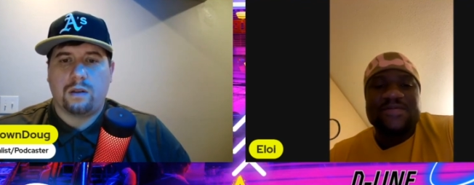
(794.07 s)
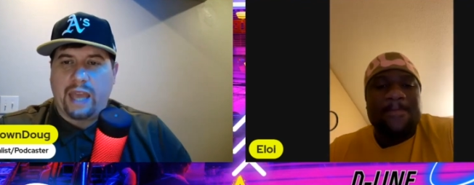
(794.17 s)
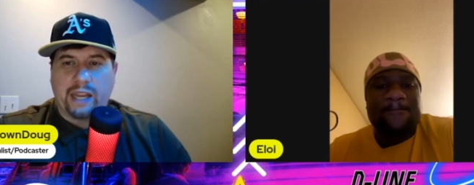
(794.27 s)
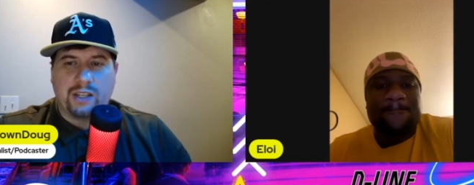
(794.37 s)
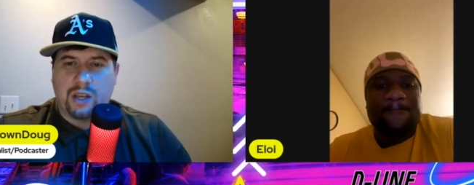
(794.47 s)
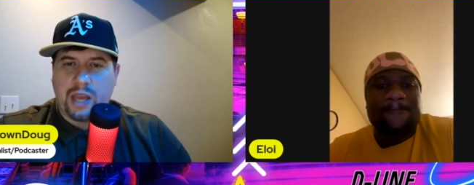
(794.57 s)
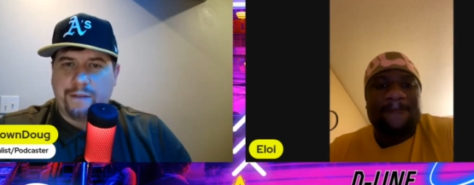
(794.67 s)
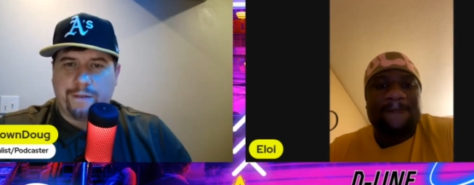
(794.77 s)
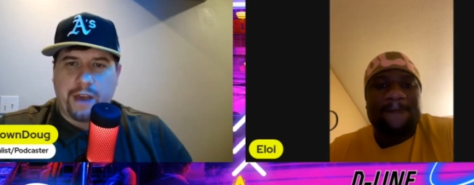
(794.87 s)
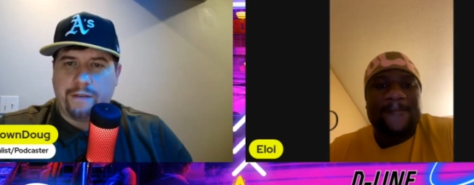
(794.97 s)
Speaker 1: and do you
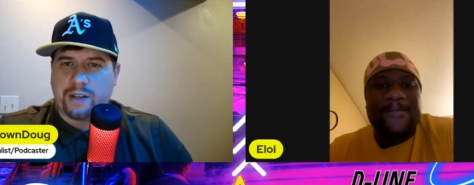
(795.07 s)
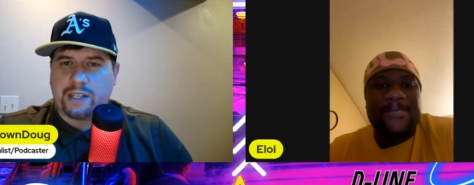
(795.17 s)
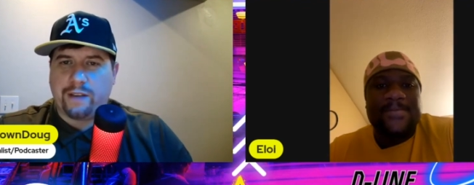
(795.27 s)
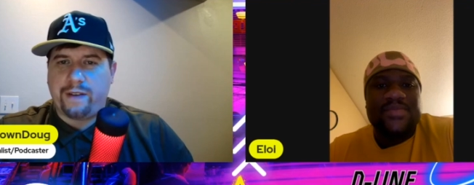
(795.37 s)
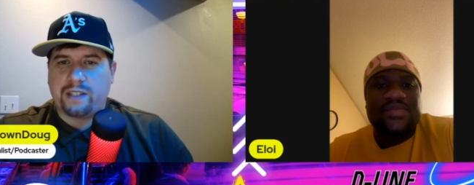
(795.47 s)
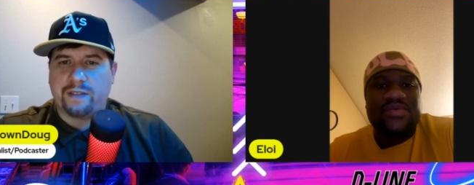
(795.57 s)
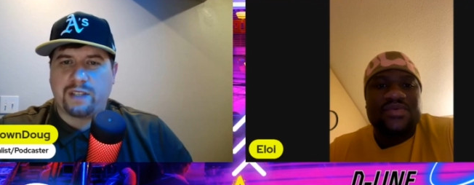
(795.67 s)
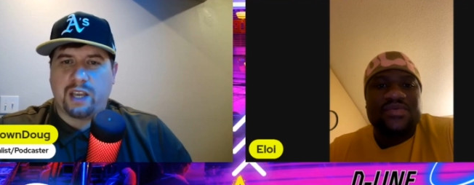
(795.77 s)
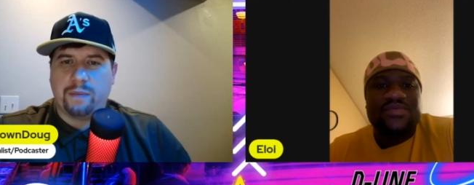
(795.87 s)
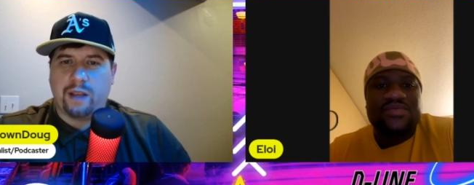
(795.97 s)
have a favorite defensive
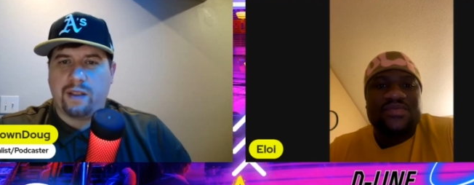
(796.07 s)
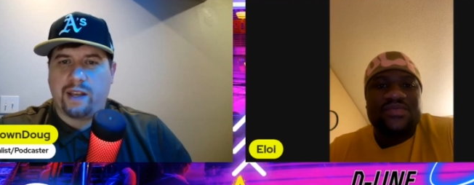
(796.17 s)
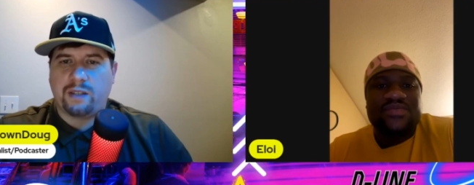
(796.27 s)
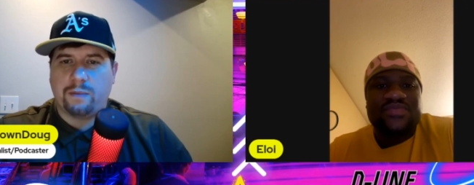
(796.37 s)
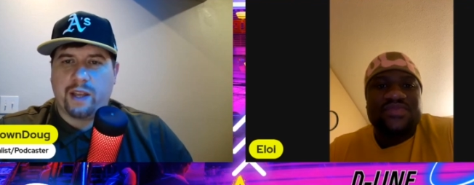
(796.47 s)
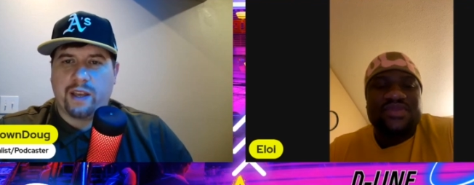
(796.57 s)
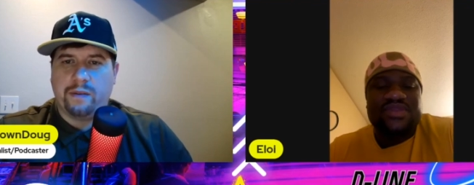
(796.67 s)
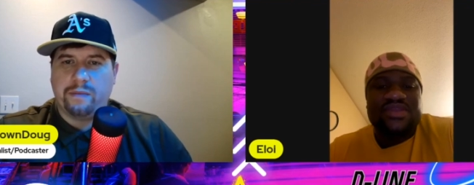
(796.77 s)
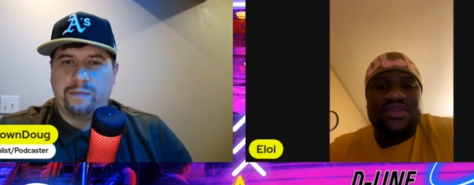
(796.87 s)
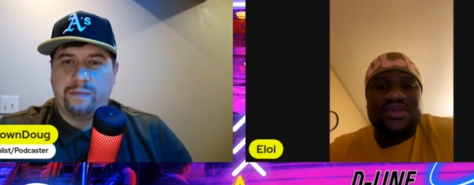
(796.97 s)
scheme that you like to play
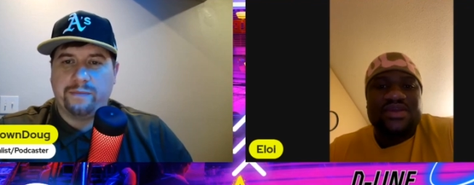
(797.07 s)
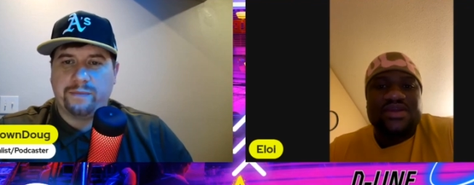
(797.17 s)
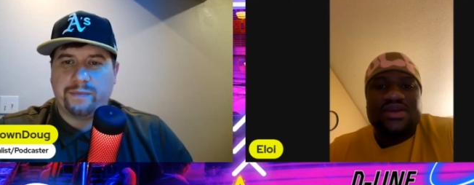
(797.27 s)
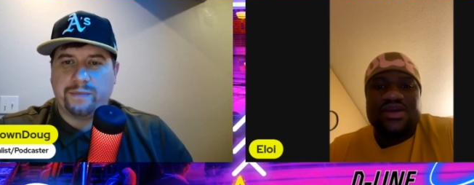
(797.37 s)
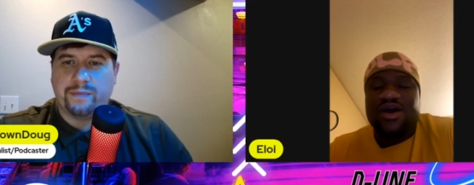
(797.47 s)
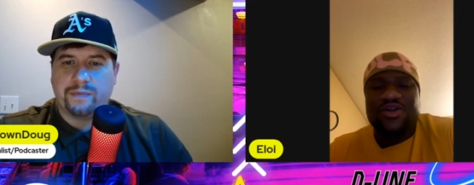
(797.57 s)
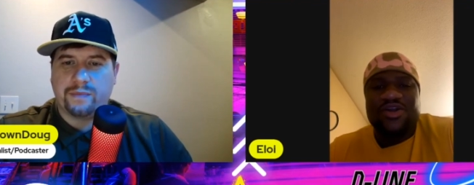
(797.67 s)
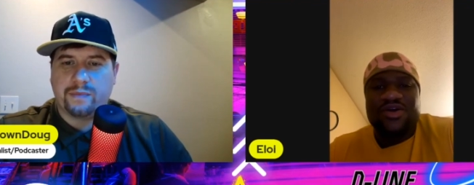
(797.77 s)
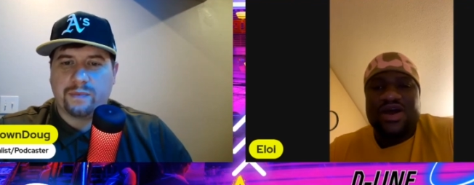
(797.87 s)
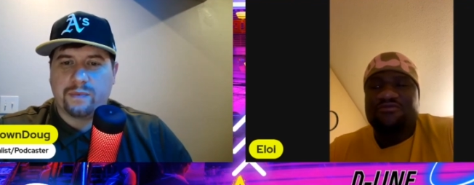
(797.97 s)
in?
Speaker 2: Oh
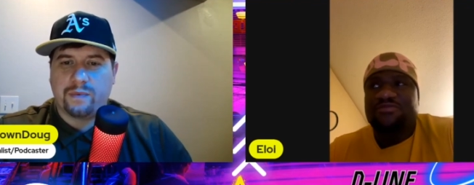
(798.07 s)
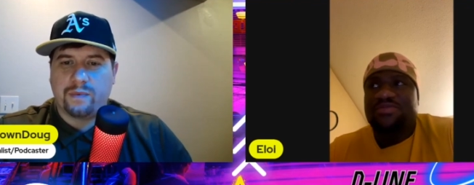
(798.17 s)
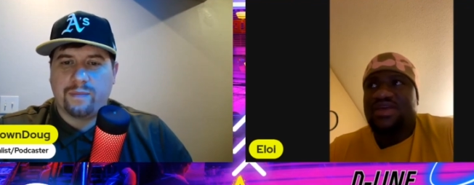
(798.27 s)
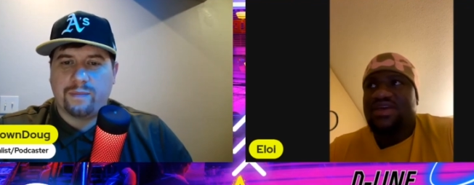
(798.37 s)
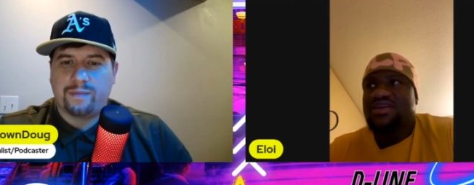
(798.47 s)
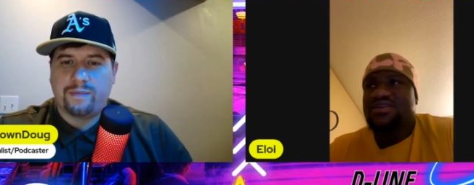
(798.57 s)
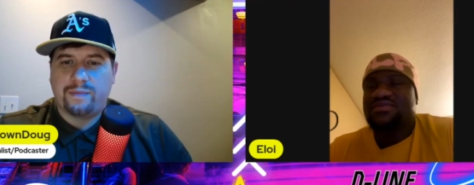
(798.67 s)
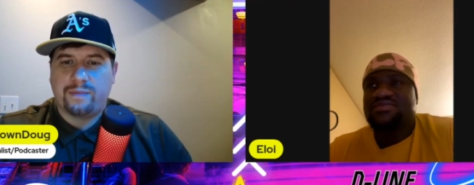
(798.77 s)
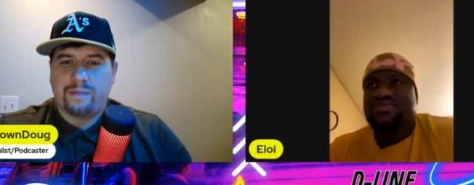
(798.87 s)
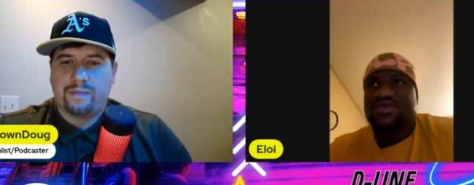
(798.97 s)
no, I've played
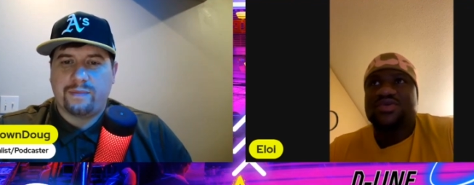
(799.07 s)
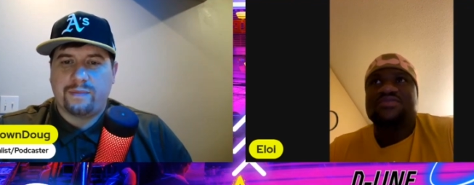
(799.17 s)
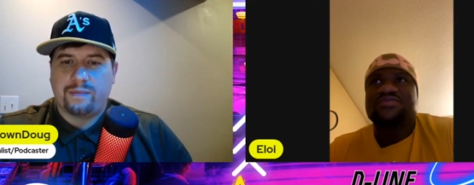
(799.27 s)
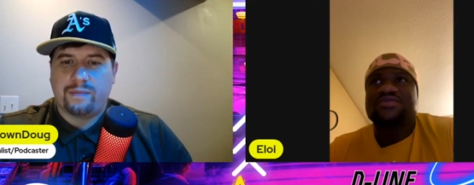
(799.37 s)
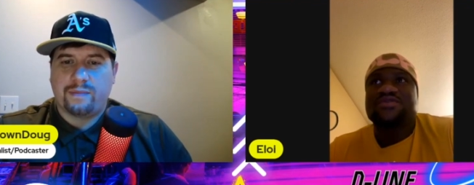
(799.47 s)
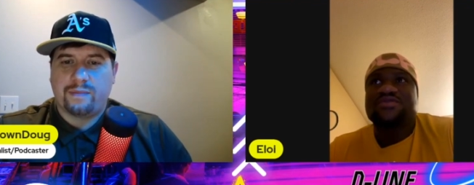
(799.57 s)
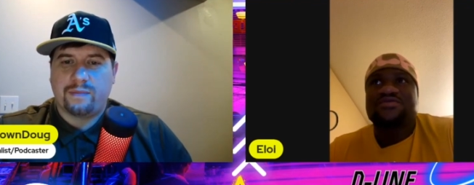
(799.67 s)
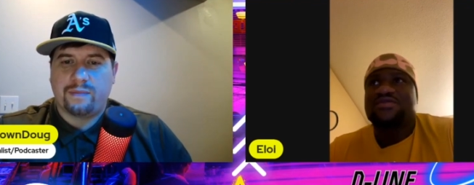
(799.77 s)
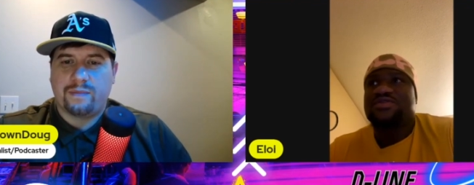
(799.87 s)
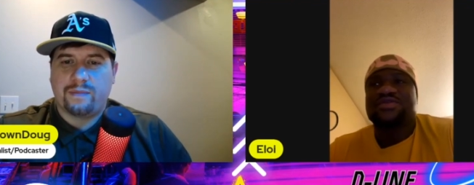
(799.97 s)
three, four,
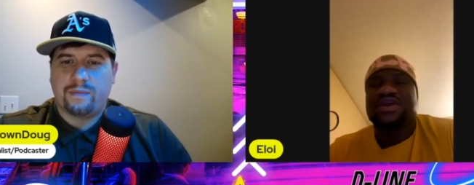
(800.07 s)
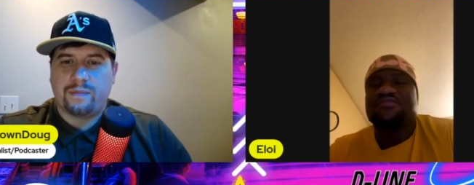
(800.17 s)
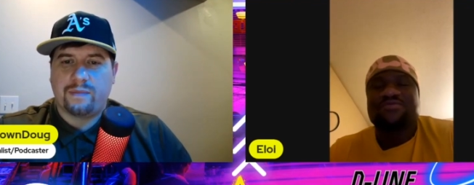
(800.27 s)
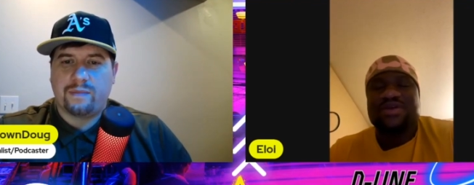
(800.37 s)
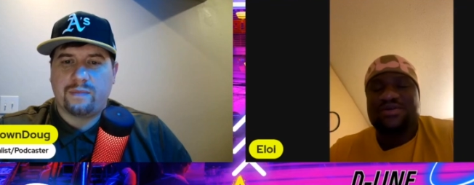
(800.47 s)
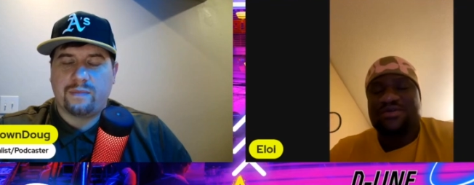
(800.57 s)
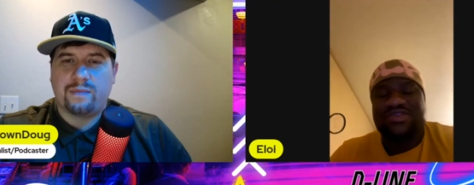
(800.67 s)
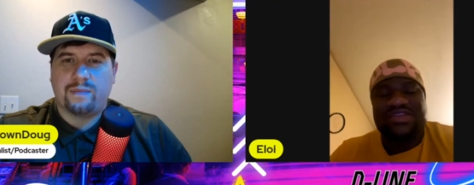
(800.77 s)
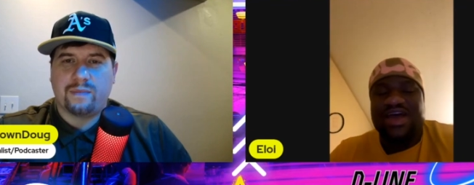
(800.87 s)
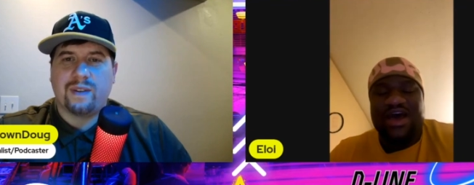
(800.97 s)
four, three. I play
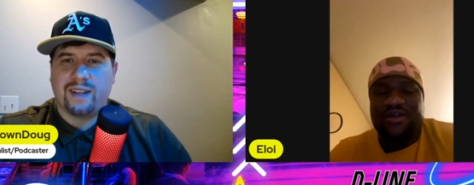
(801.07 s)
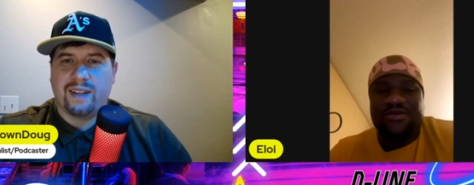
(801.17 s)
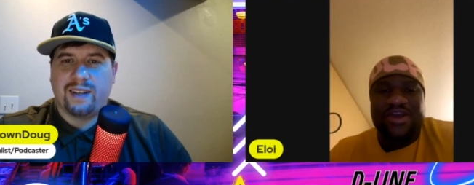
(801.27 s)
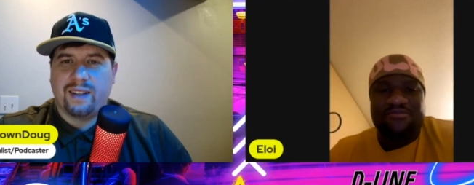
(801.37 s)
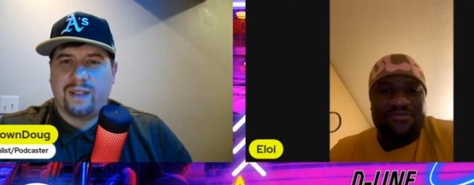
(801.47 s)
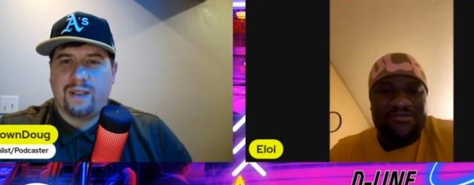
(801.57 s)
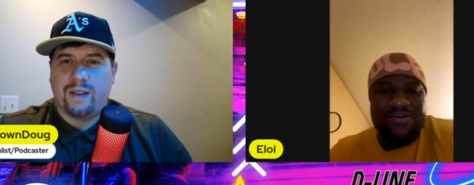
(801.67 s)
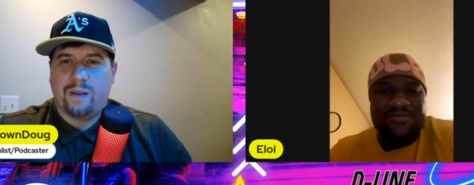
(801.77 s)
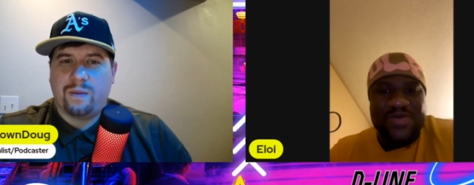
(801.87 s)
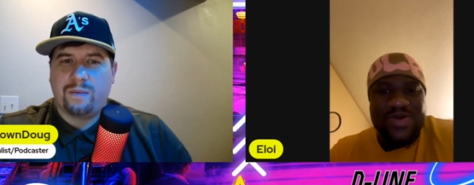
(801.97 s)
all. I don't have a
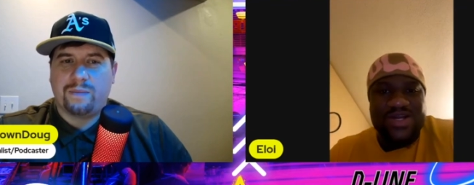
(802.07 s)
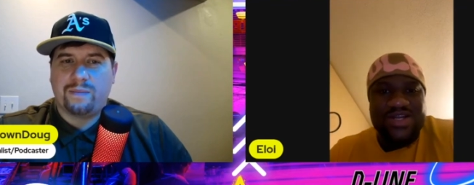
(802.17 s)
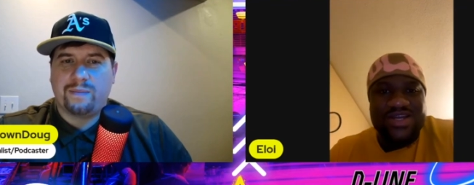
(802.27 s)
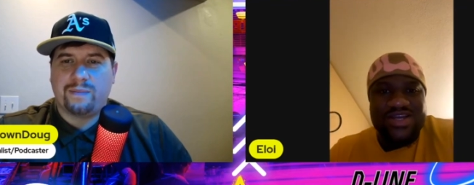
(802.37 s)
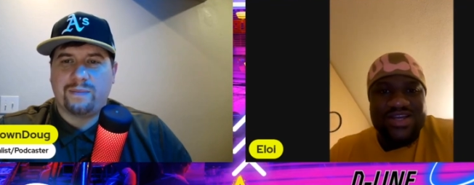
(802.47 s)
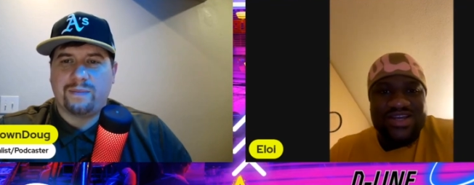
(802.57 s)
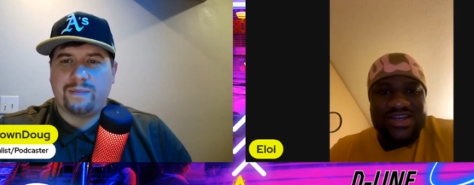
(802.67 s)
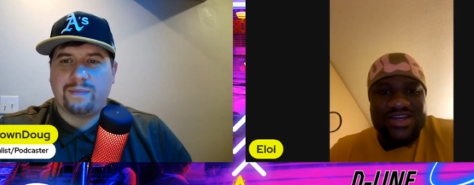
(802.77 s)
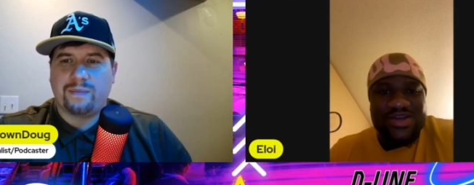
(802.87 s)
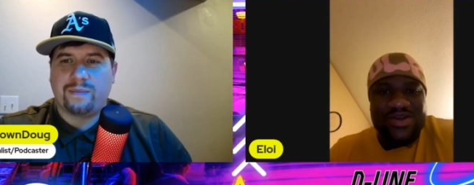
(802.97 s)
favorite one.
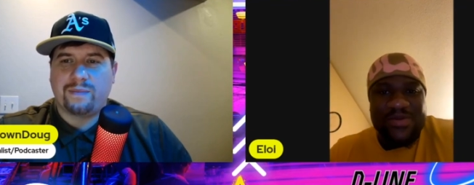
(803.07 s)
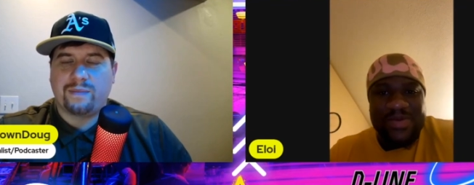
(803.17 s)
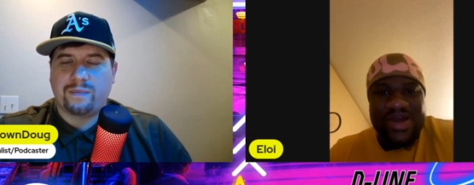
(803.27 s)
You know, I'm an